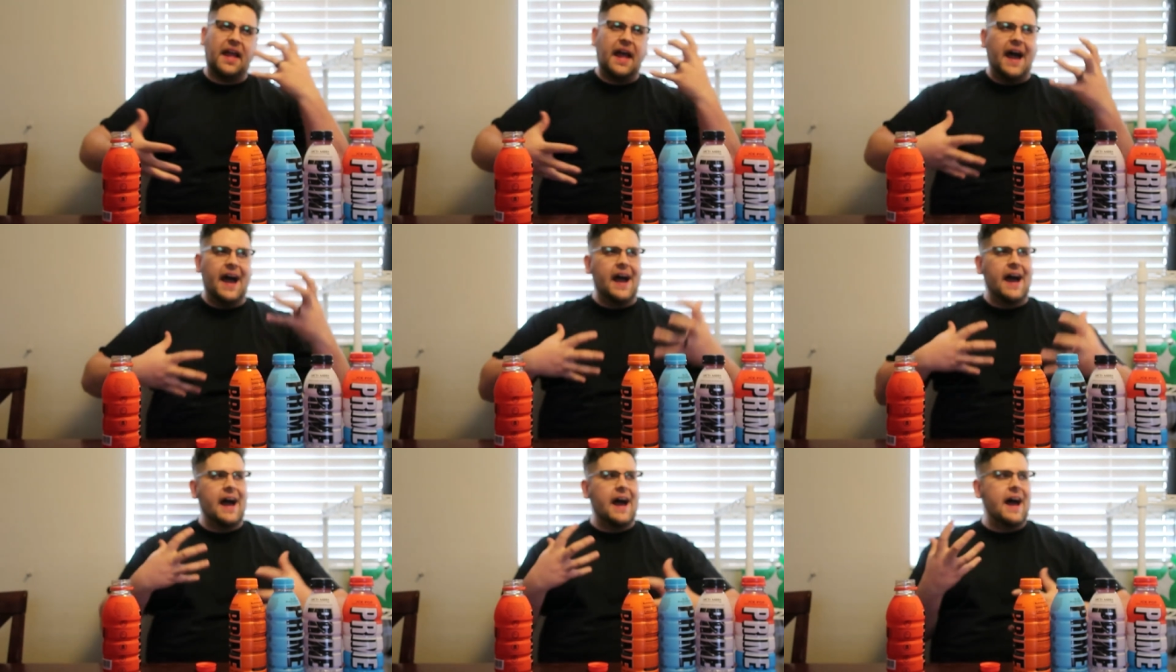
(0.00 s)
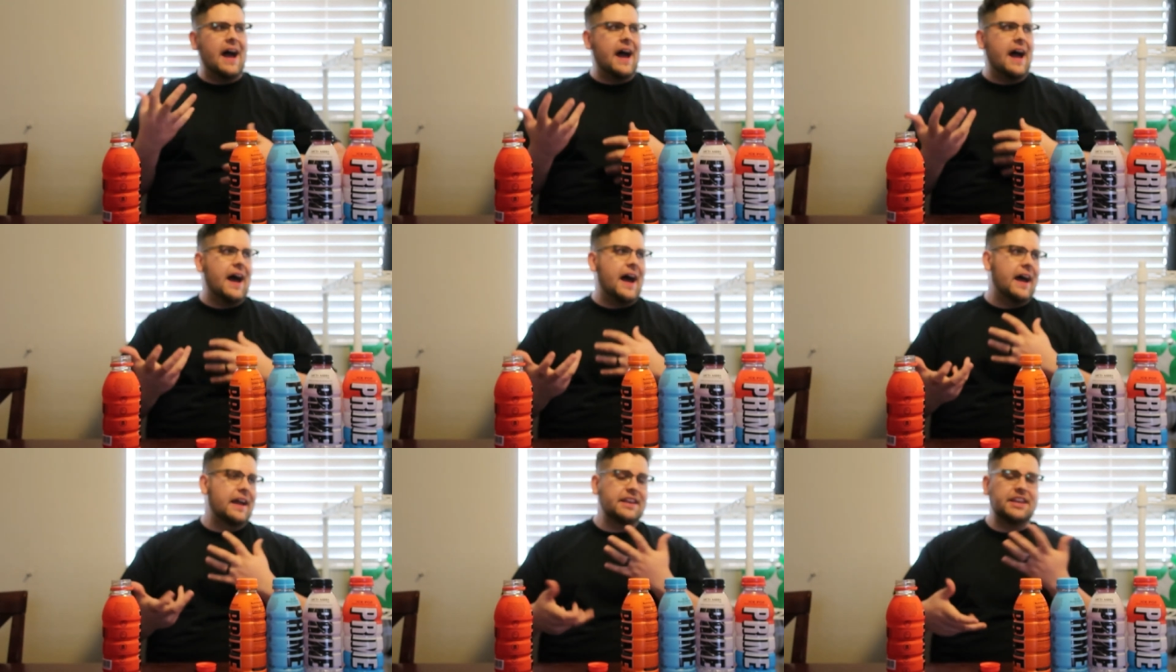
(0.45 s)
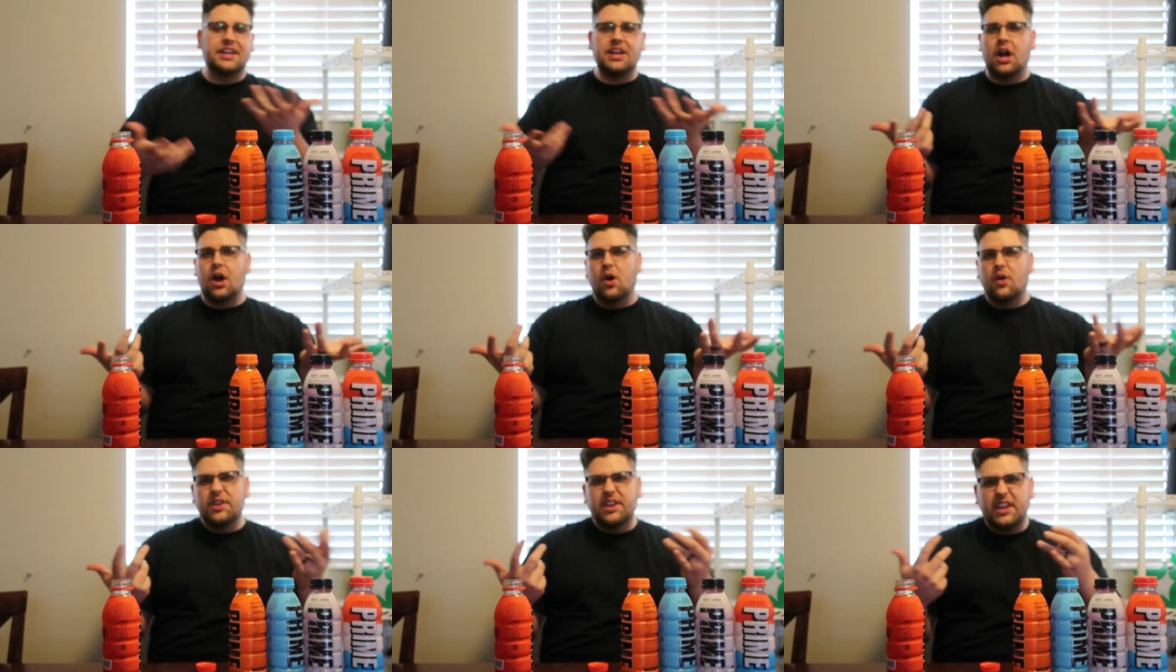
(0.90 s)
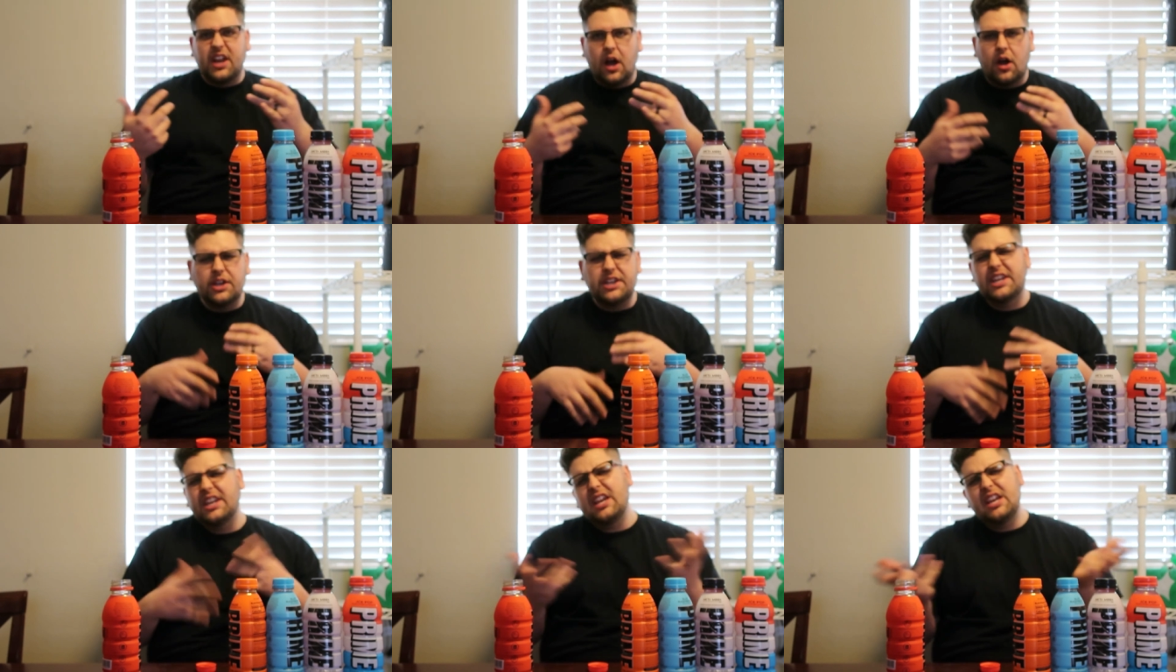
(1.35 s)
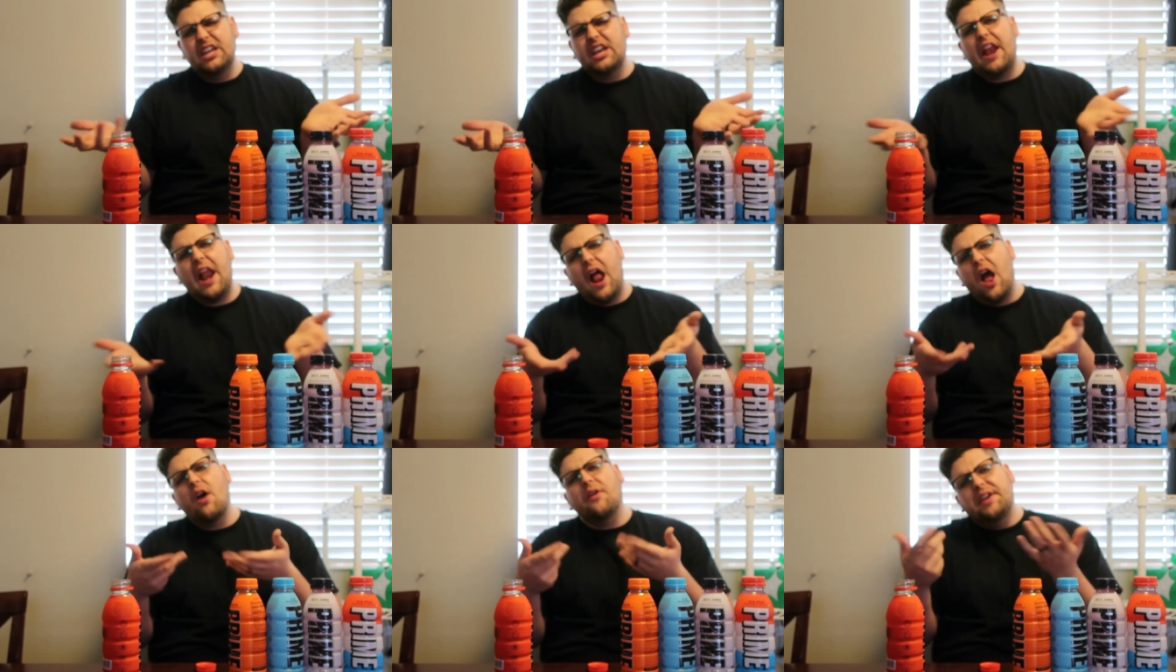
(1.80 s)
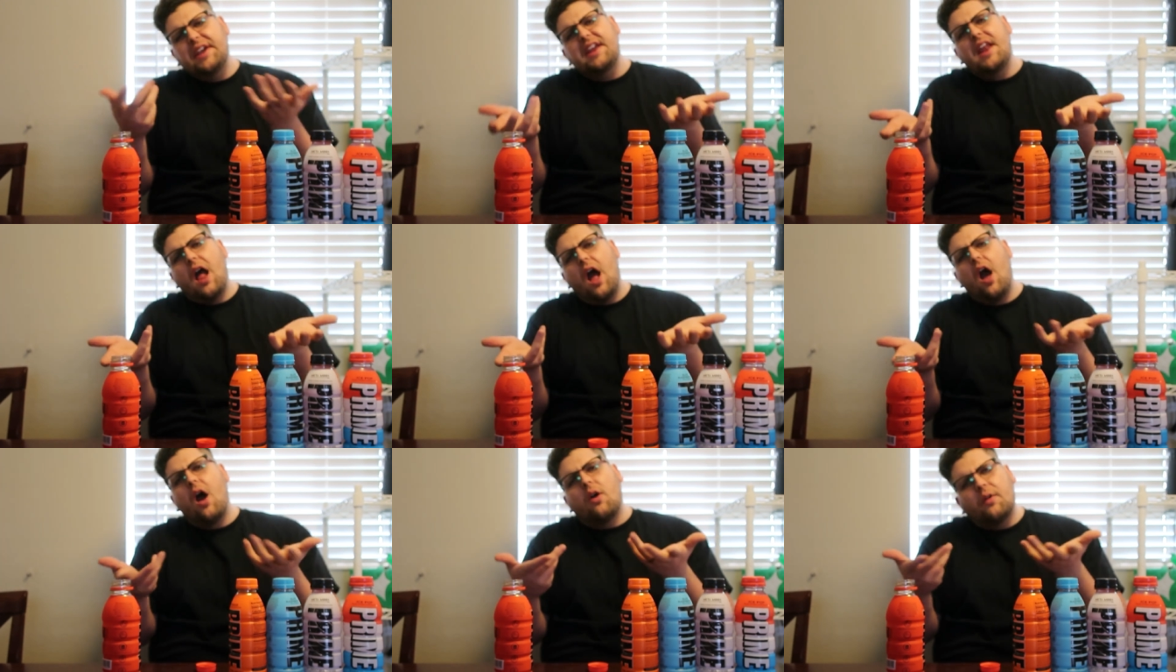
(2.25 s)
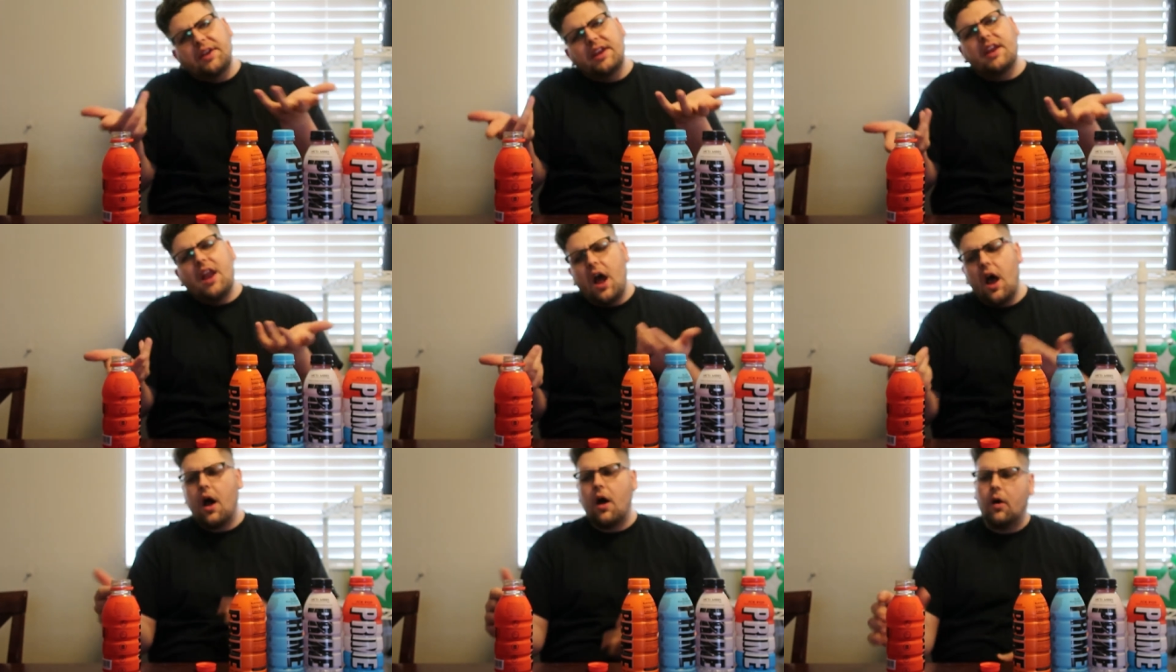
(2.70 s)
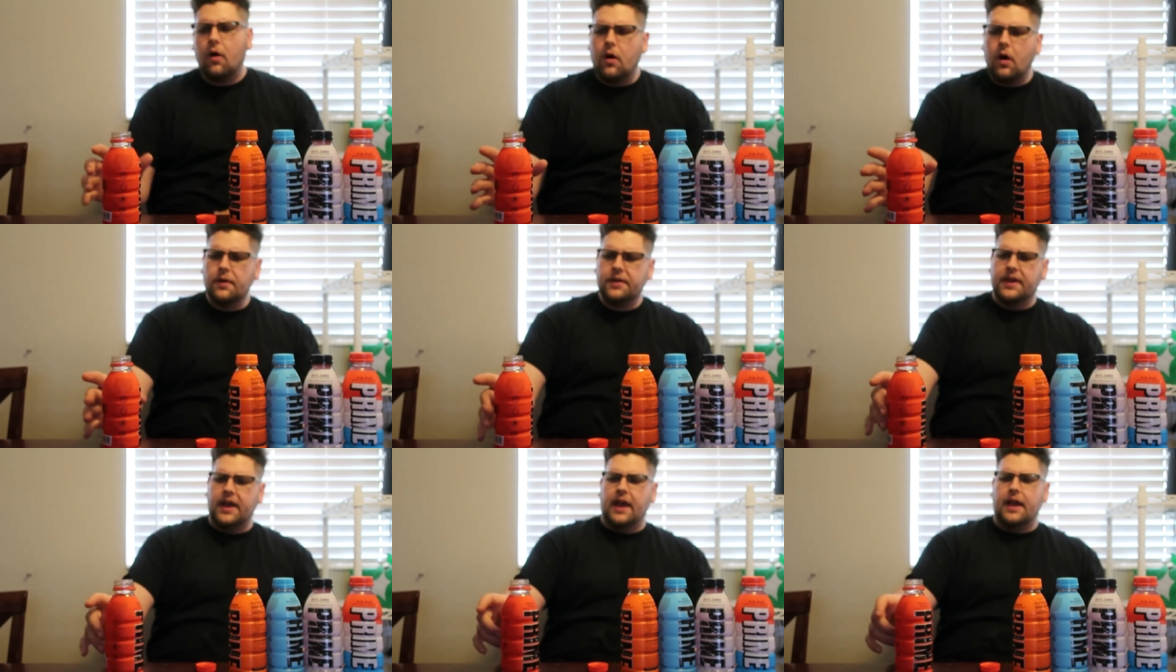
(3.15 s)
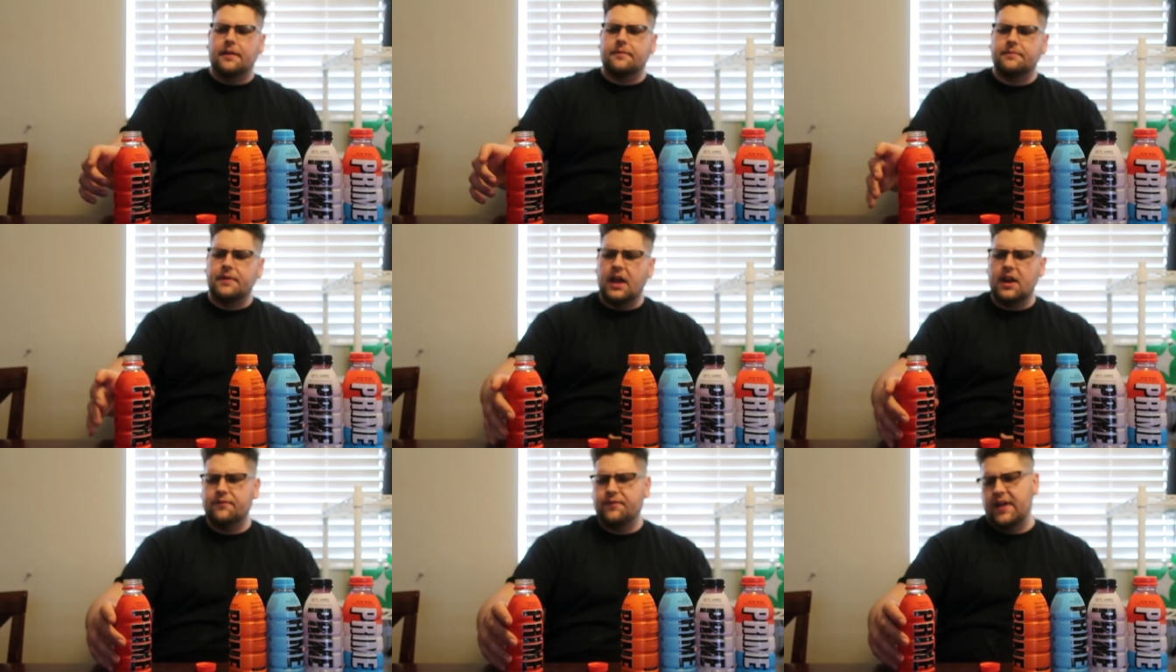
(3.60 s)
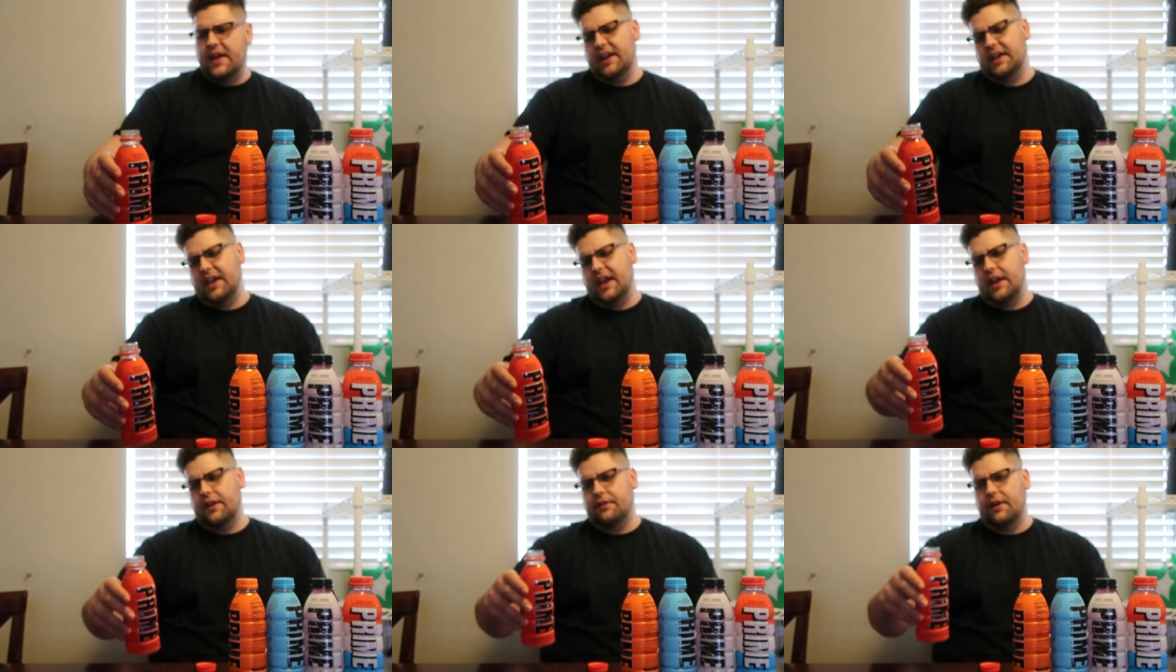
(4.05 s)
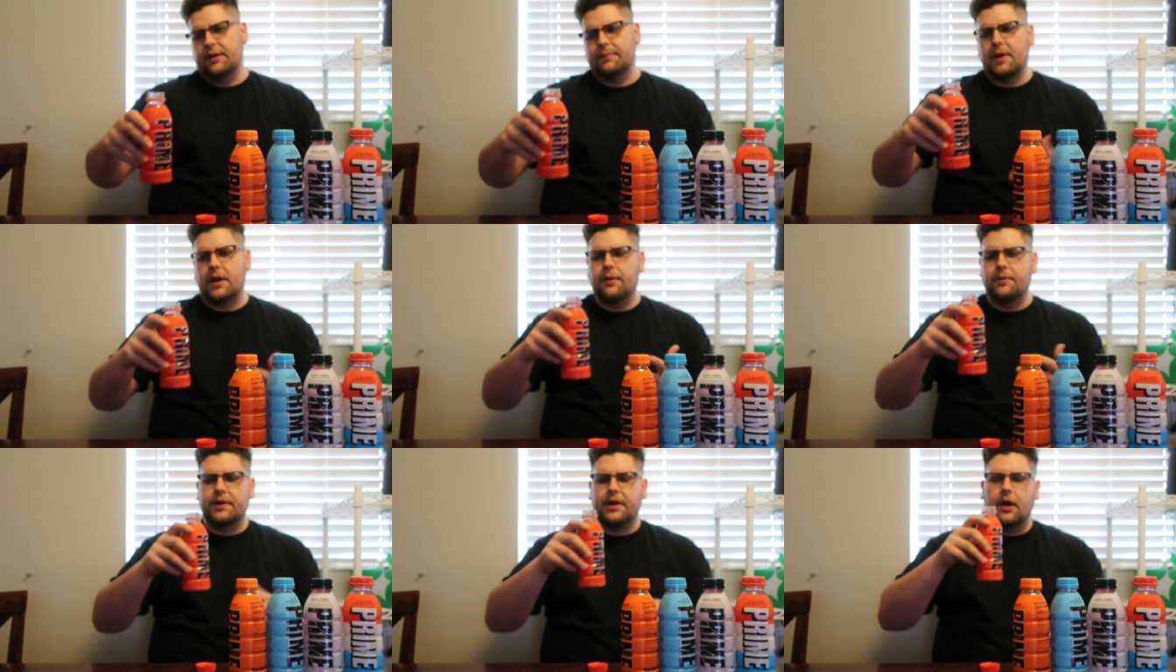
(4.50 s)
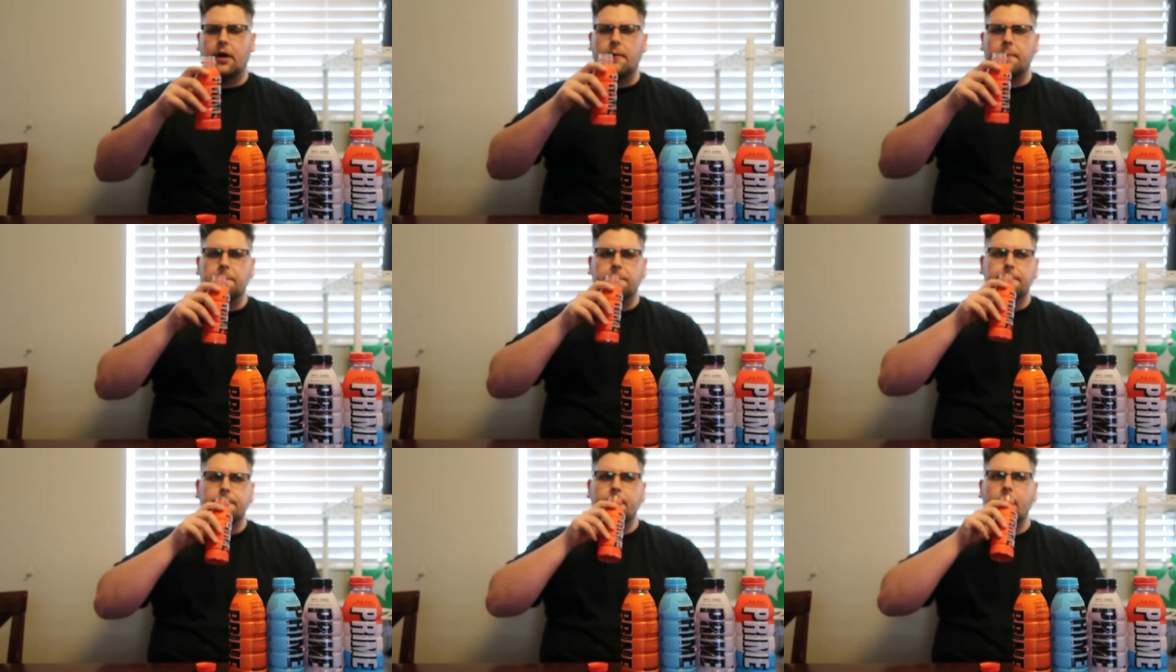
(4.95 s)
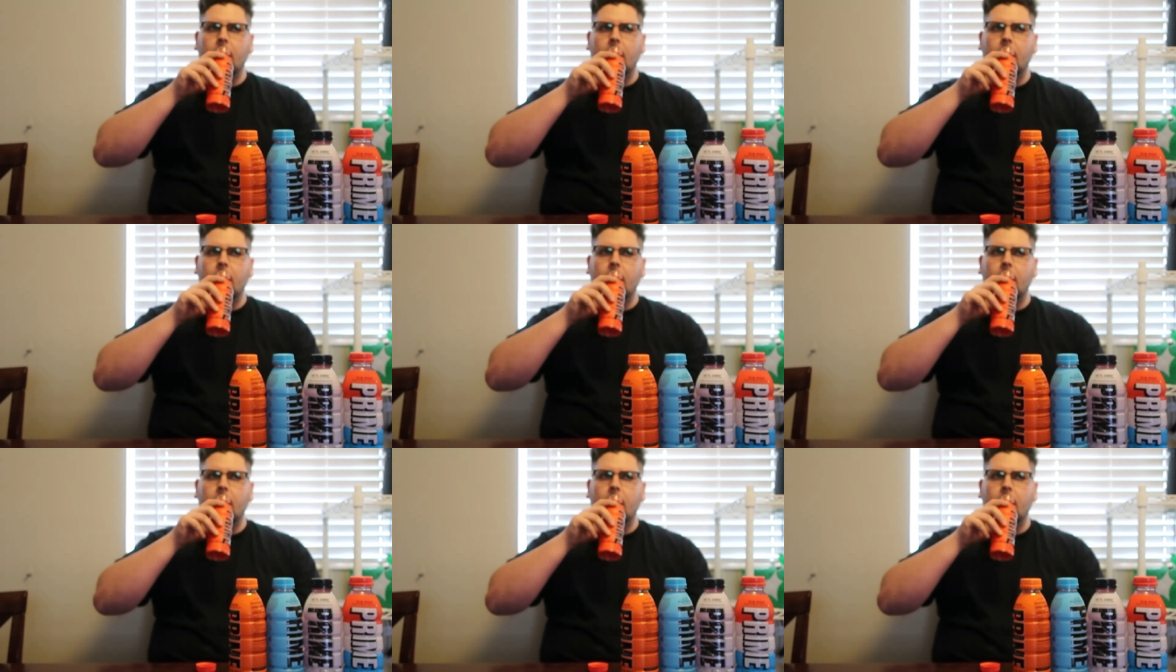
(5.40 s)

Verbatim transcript: Ah, you know, you know, you, you know, you know, you know. Okay, not a fan of Gatorade, but here we go.